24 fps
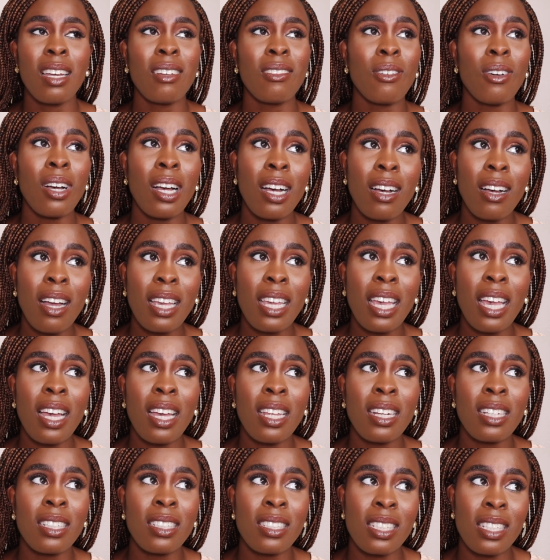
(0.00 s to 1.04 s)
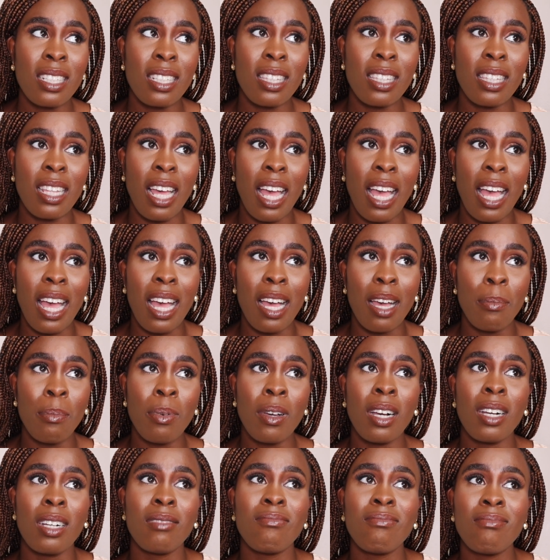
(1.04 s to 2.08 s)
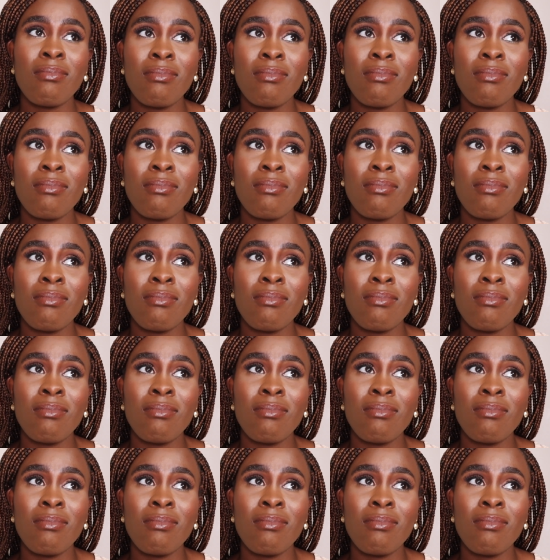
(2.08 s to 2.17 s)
well, I kind of did that, but